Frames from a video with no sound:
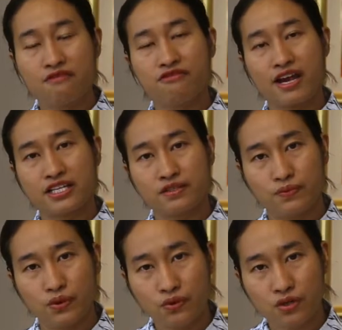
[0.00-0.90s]

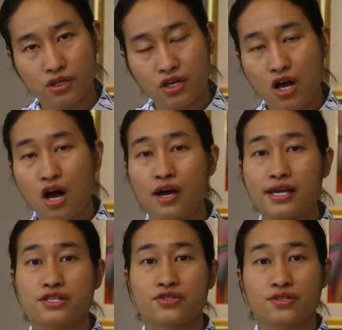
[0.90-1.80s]
Facebook, or
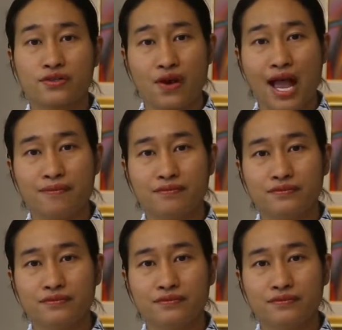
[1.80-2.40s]
Instagram.